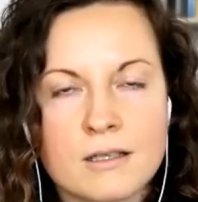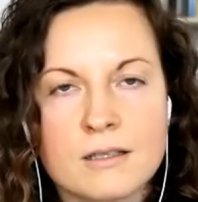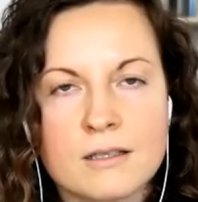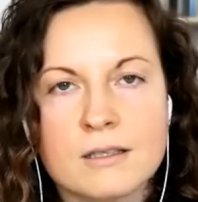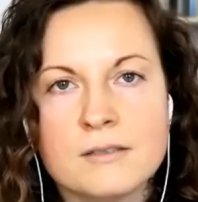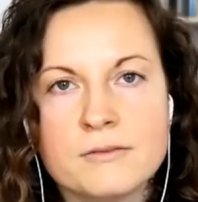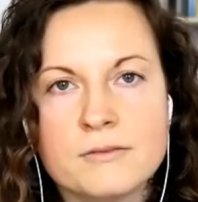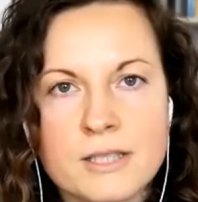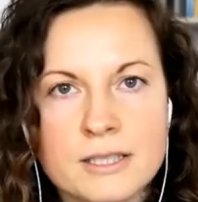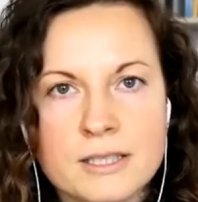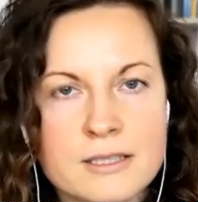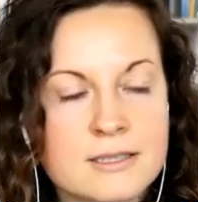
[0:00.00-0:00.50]
the
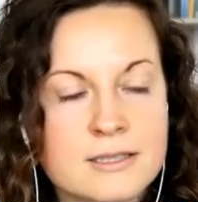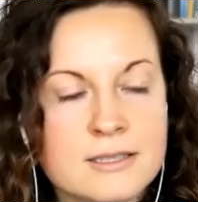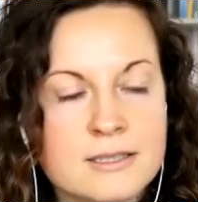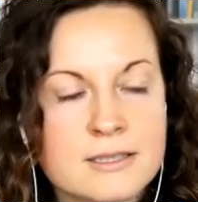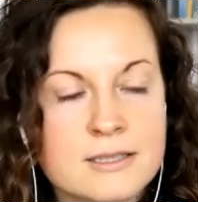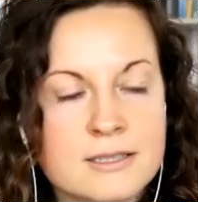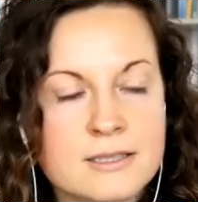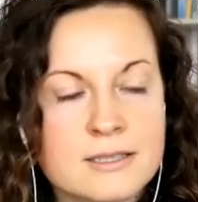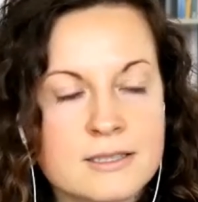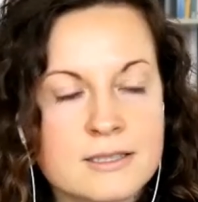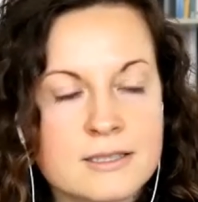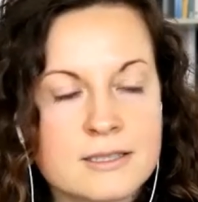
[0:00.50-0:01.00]
knock-on effect is
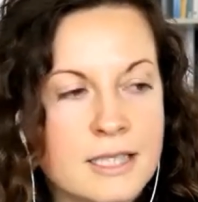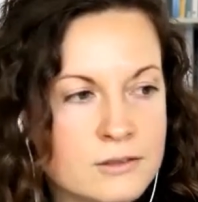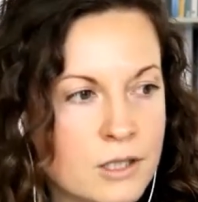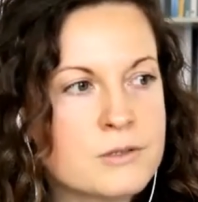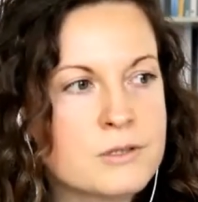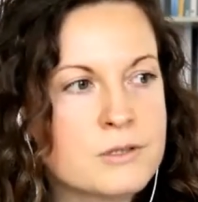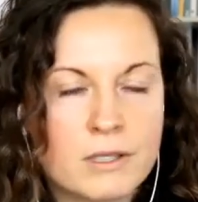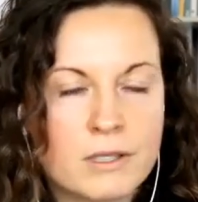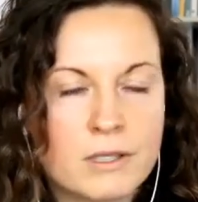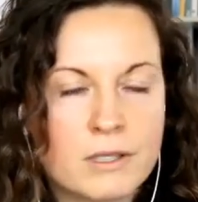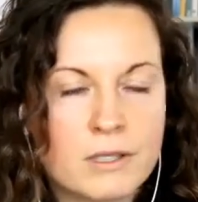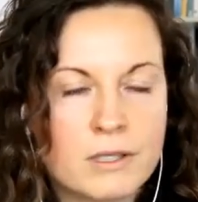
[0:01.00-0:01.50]
that
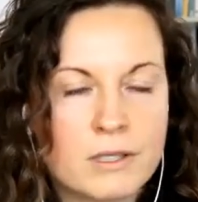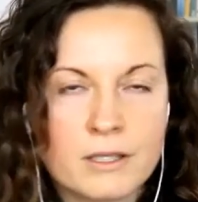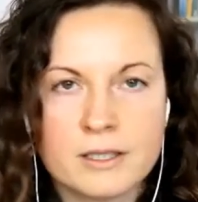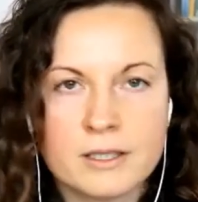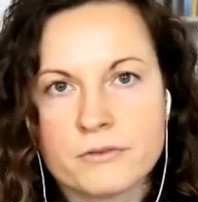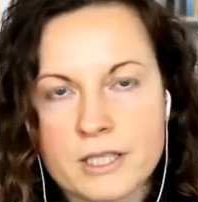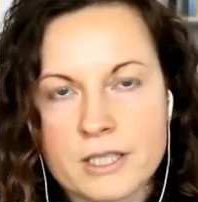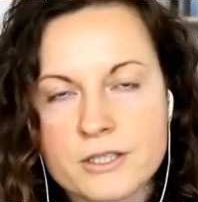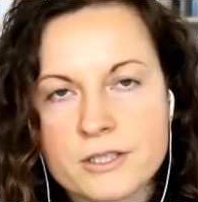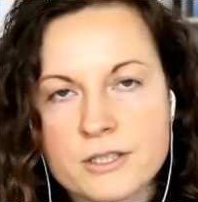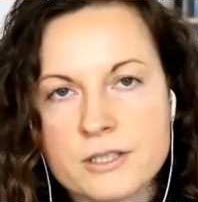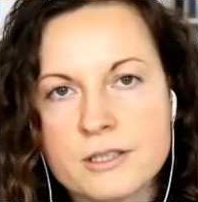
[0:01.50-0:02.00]
those who are in the
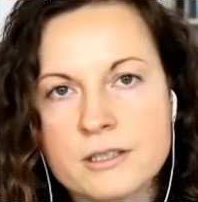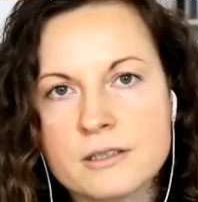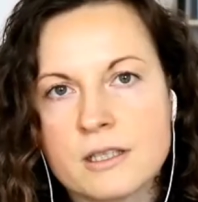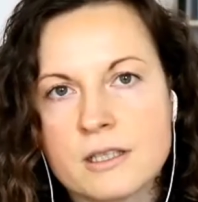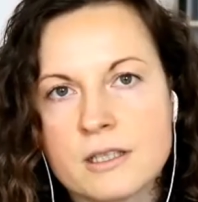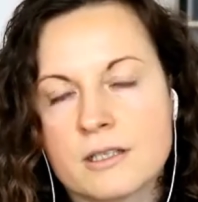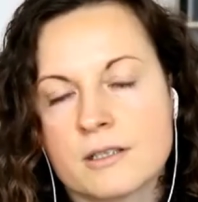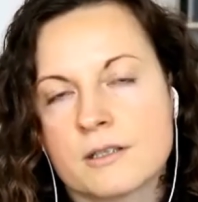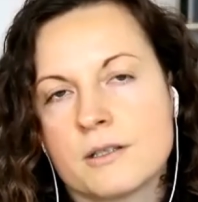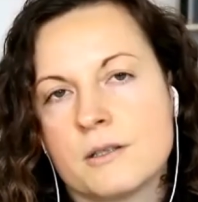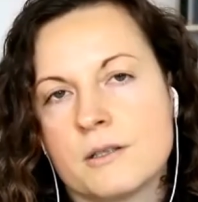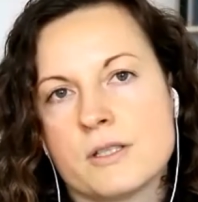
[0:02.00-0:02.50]

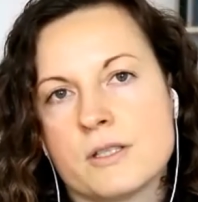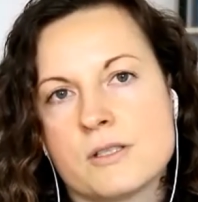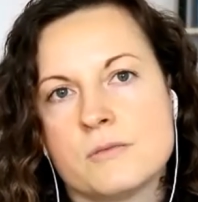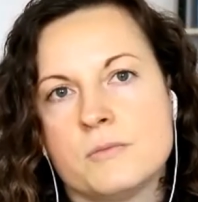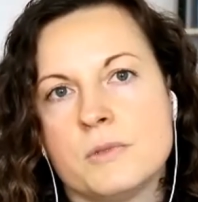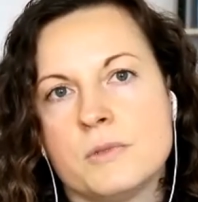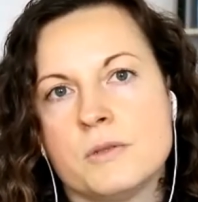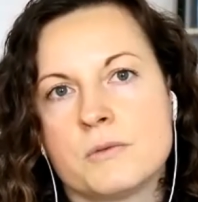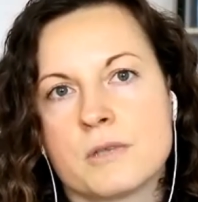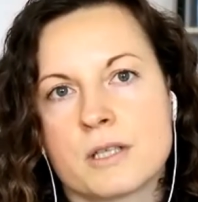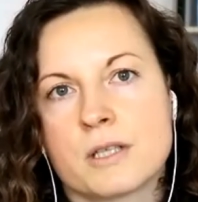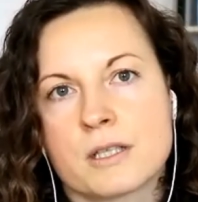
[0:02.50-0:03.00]
profession are
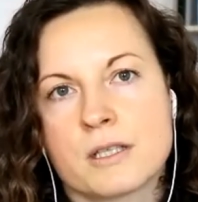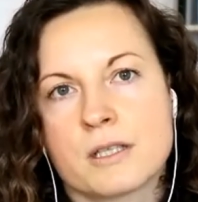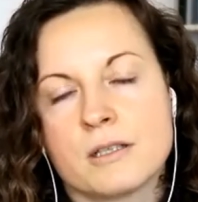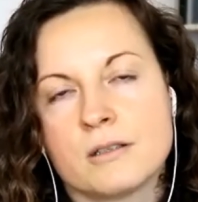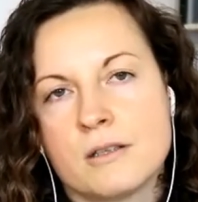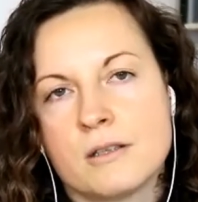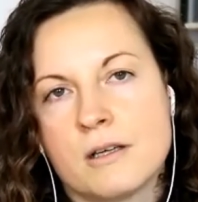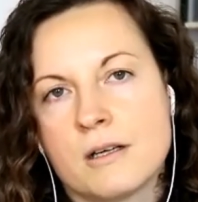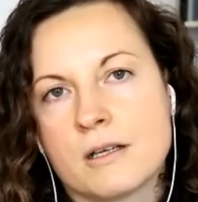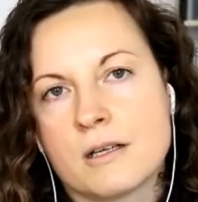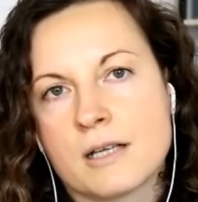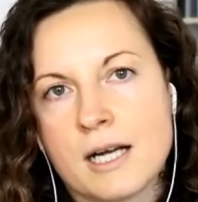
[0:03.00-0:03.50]
going to be
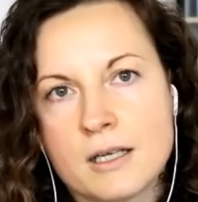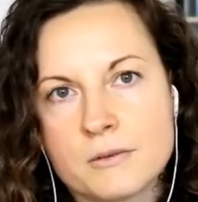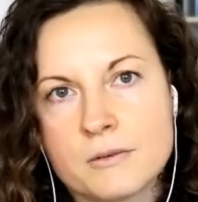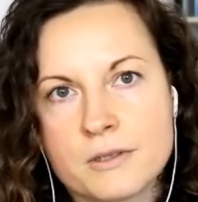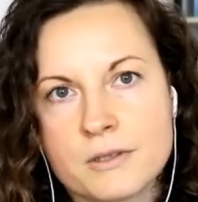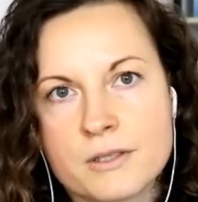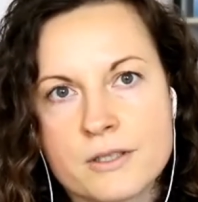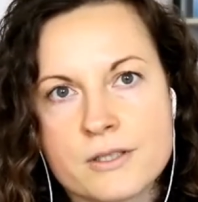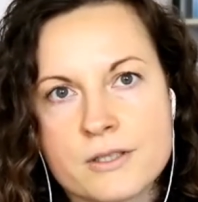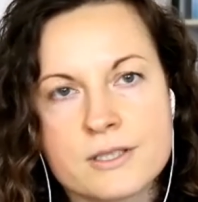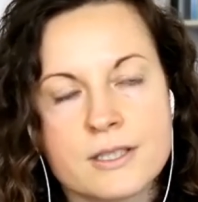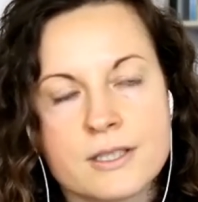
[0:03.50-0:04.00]
working long
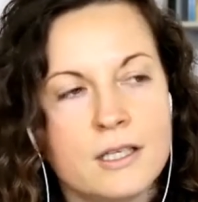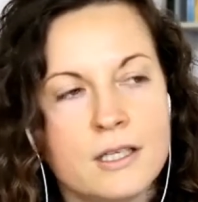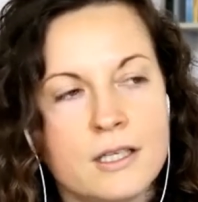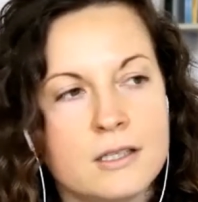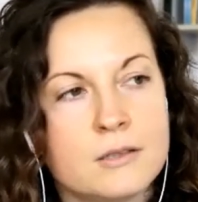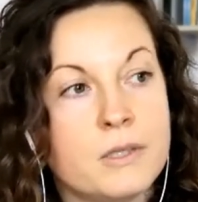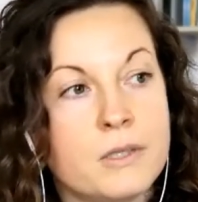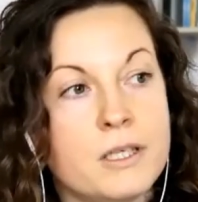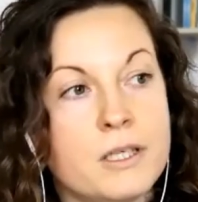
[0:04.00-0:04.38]
hours